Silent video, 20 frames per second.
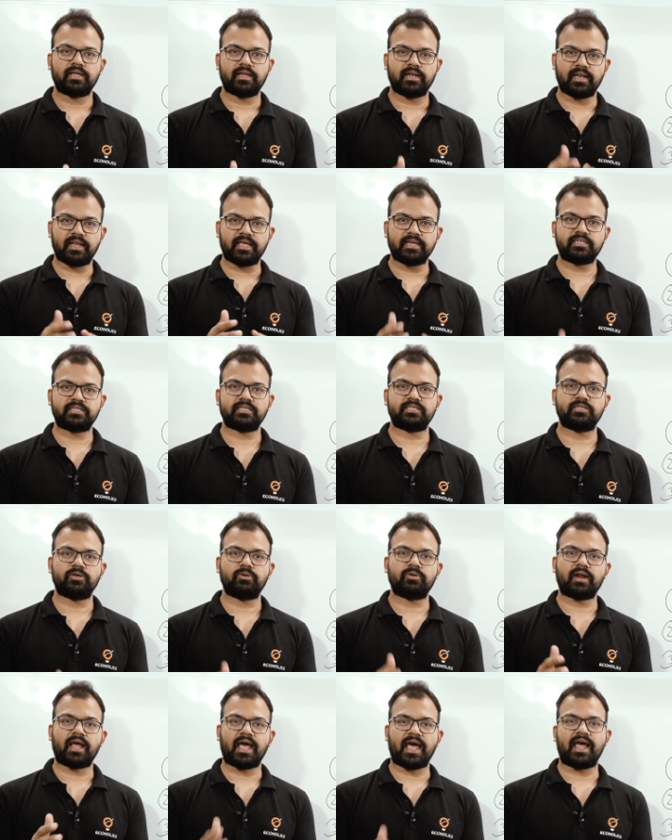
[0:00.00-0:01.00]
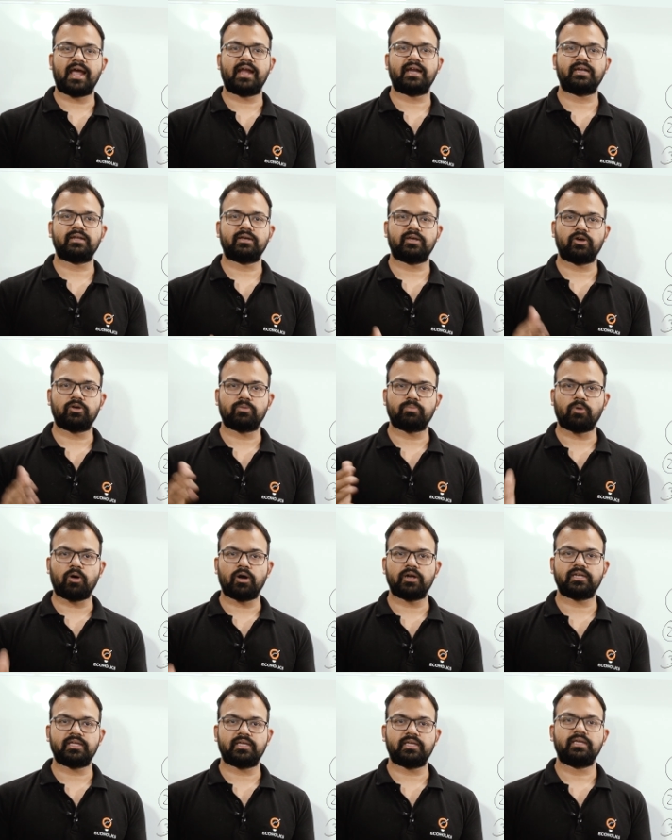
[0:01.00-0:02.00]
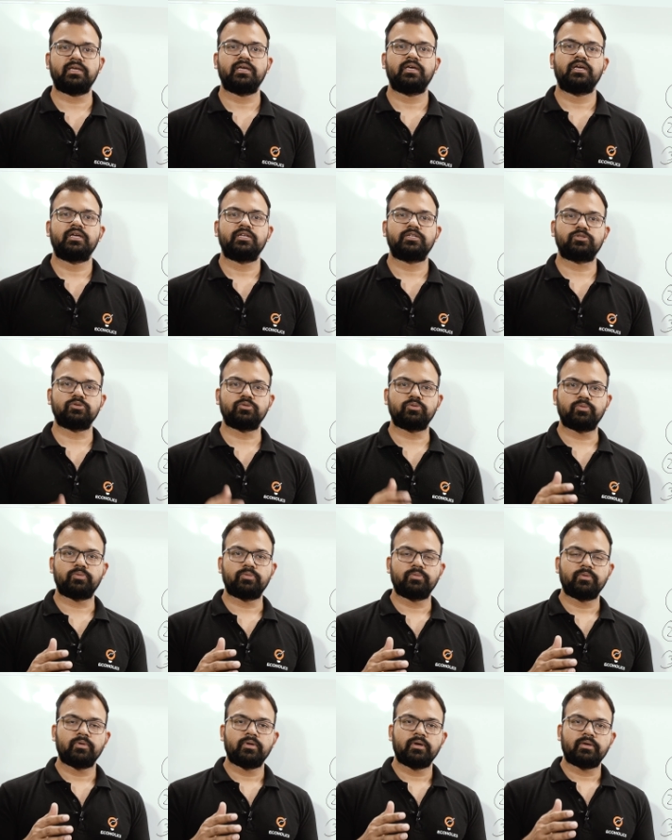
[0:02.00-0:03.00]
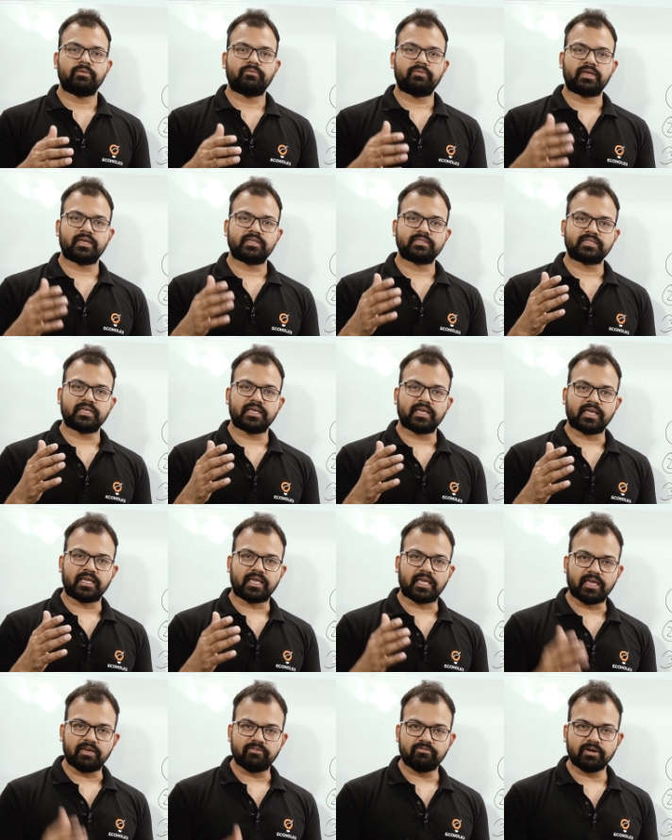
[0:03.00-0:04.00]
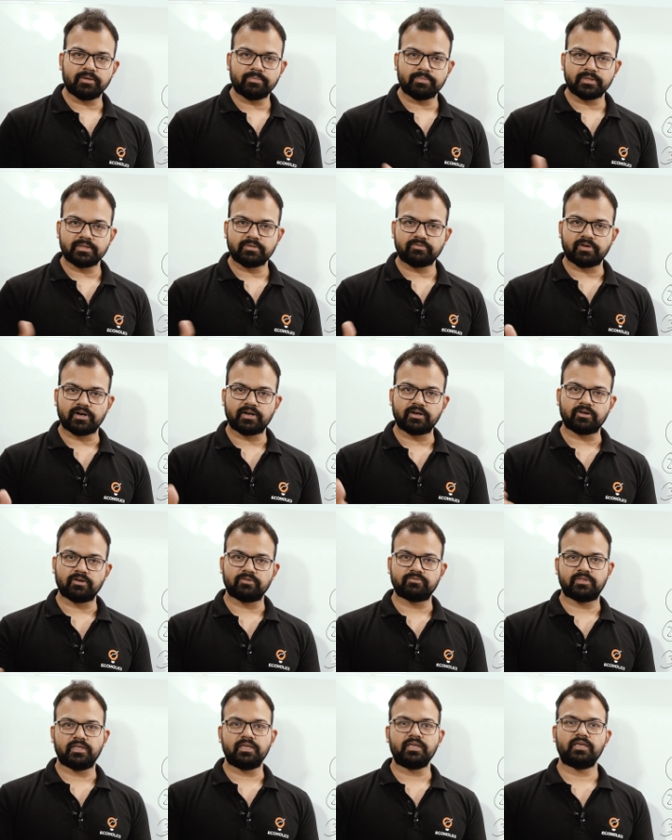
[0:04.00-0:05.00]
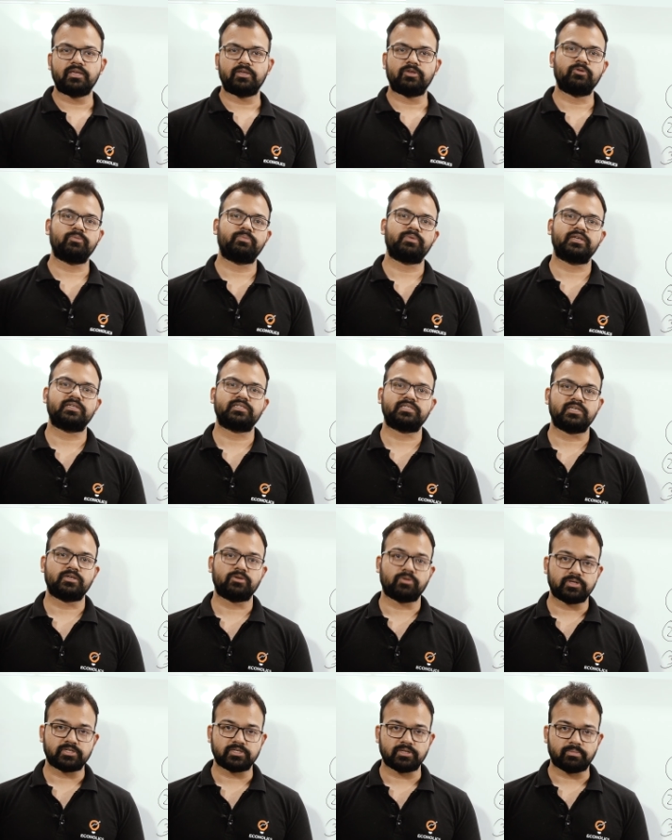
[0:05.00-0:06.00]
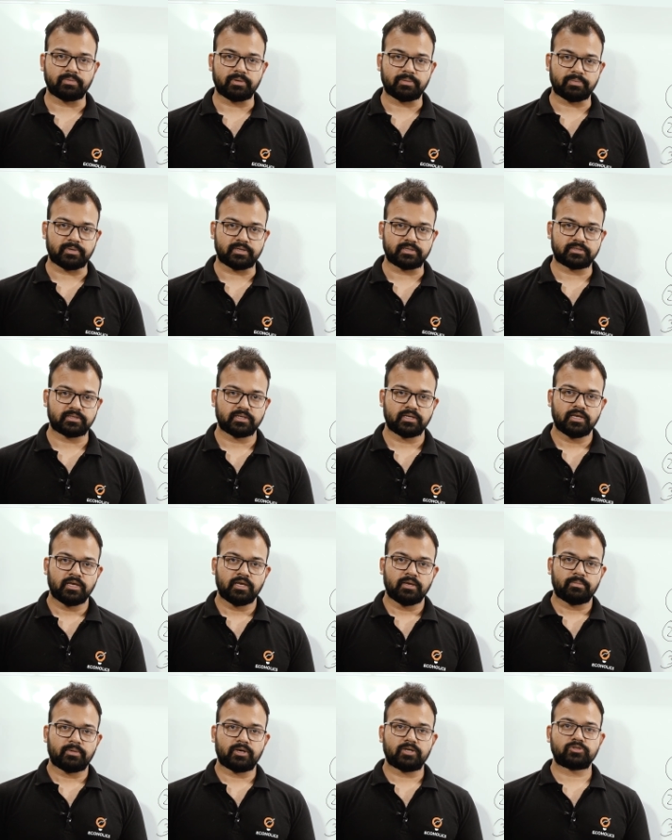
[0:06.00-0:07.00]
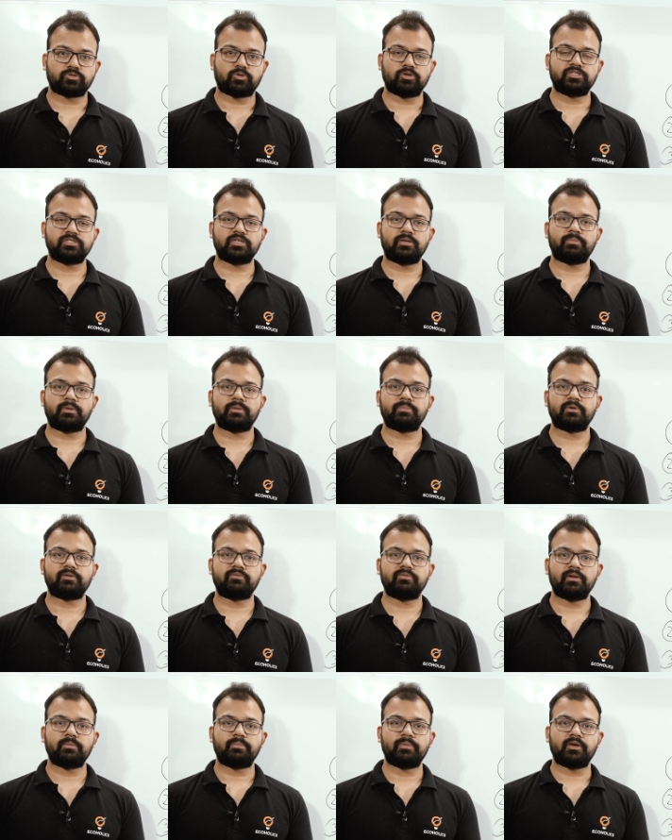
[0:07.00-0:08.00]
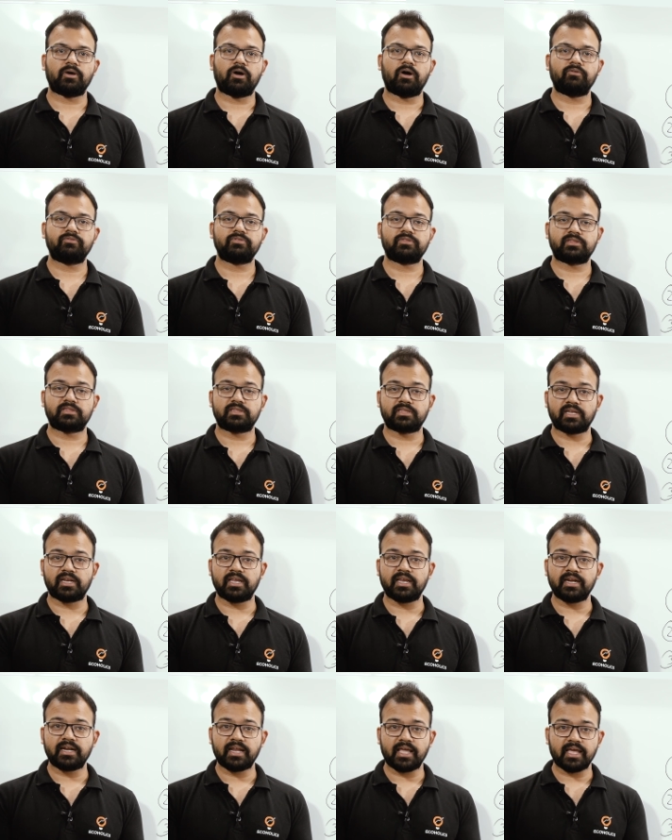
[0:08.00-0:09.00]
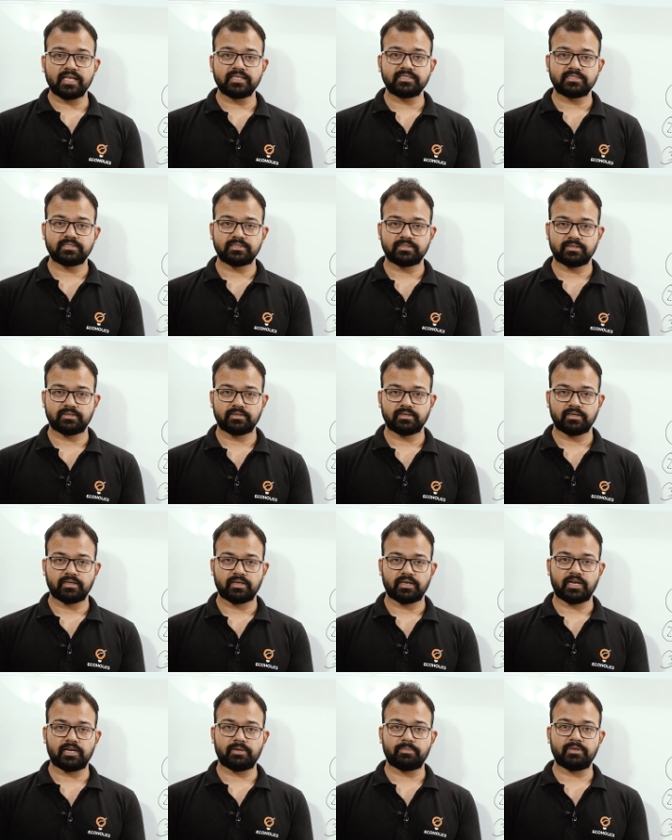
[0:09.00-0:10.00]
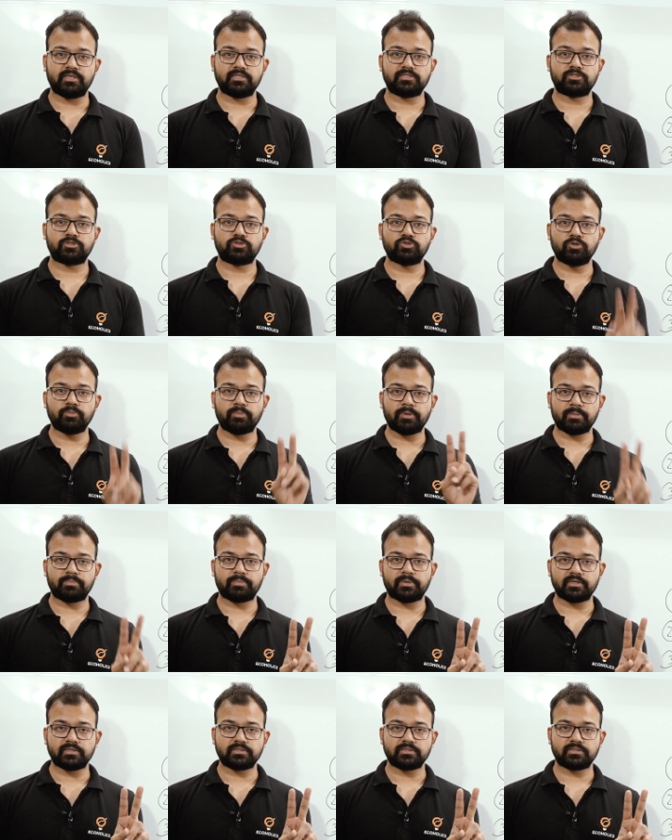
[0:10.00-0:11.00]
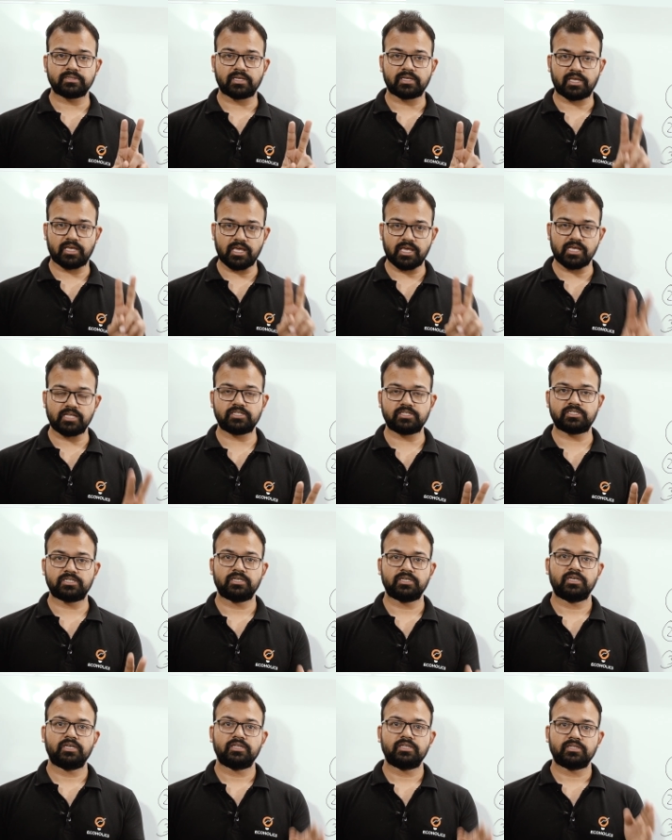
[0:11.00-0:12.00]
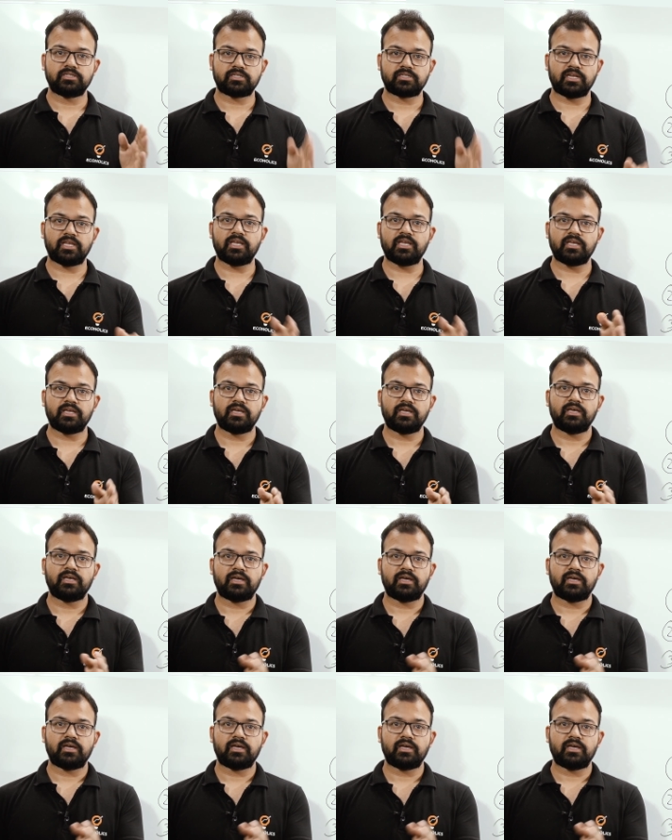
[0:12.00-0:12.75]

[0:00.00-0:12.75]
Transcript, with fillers: let your hand, your body to, we can say, give up in front of the U P S C question papers, because question paper will be of three days. It means two papers each, three